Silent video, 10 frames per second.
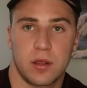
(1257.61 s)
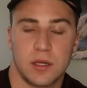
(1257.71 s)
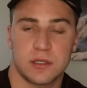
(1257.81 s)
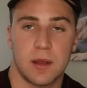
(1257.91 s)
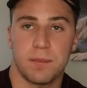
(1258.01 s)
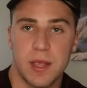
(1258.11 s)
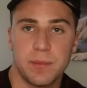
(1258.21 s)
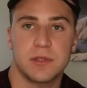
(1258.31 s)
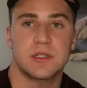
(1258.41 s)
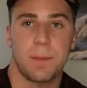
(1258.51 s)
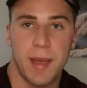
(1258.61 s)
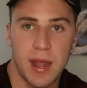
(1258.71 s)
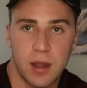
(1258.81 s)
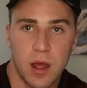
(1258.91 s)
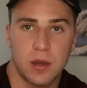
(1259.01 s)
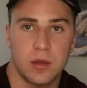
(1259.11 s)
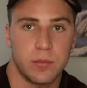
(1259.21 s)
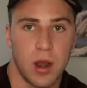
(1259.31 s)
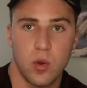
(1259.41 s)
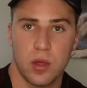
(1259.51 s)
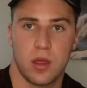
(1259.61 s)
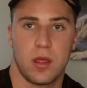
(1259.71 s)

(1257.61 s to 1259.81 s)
because some people's dependent on you, bro.